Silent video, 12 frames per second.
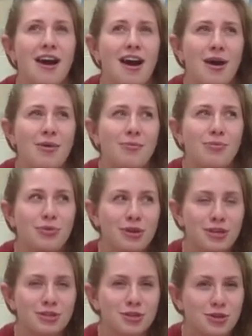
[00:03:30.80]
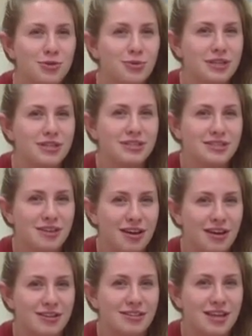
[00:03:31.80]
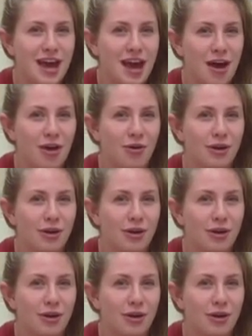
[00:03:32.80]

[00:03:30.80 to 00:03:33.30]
I'm pretty sure we discussed how